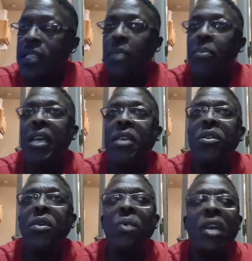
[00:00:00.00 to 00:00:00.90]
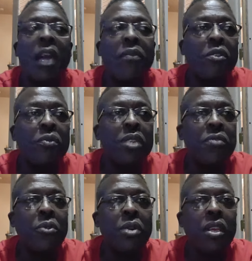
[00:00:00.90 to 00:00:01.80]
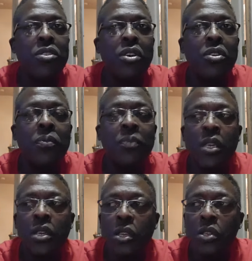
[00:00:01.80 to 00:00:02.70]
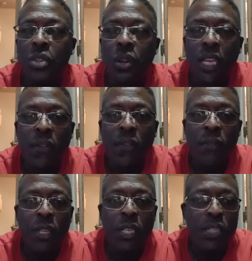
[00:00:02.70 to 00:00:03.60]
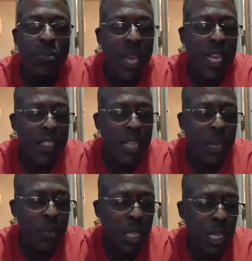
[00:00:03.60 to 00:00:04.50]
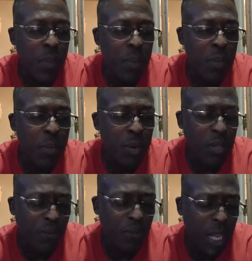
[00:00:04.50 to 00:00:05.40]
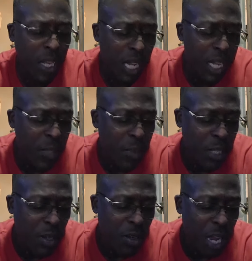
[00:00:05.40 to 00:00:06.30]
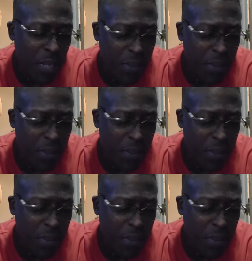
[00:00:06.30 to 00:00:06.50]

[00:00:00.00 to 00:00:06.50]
man, you know what? After you reach 40 years old, you start getting to feeling these pains. Like when you get up in the morning, you feel like your leg's about to crack.